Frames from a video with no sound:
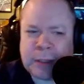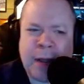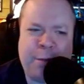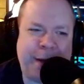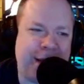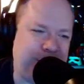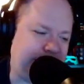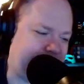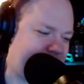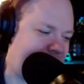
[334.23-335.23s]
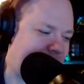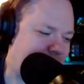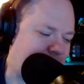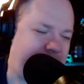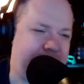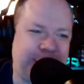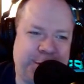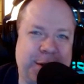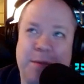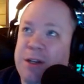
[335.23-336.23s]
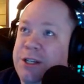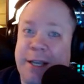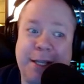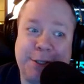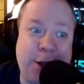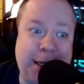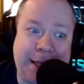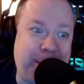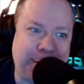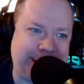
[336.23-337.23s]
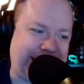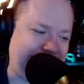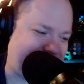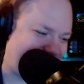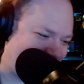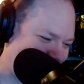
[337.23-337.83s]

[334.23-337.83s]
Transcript: I forget, it was like 10 extra pages or something. She's like, it's not double size.